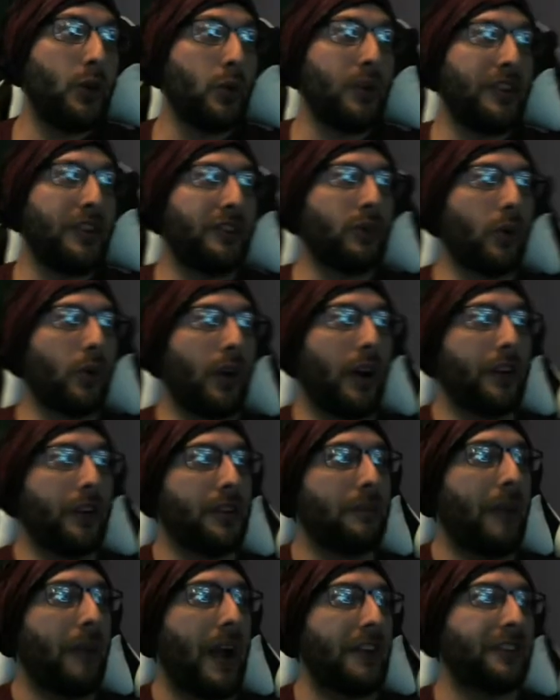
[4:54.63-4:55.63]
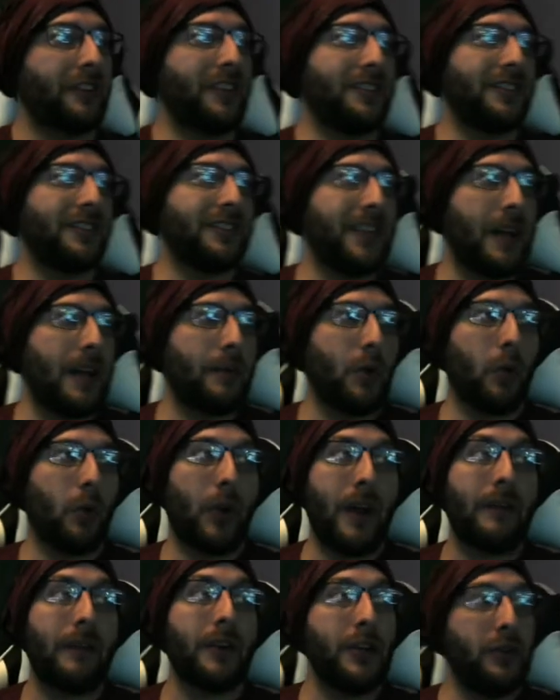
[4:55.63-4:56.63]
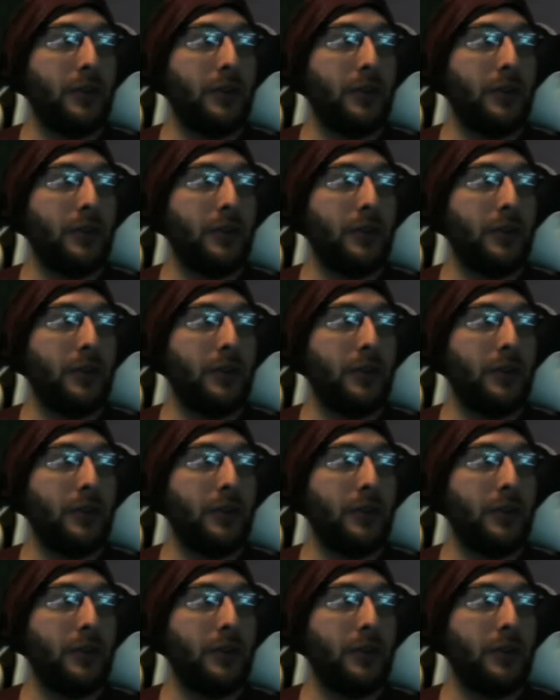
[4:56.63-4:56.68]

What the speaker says: restore 100 magic and stamina whenever you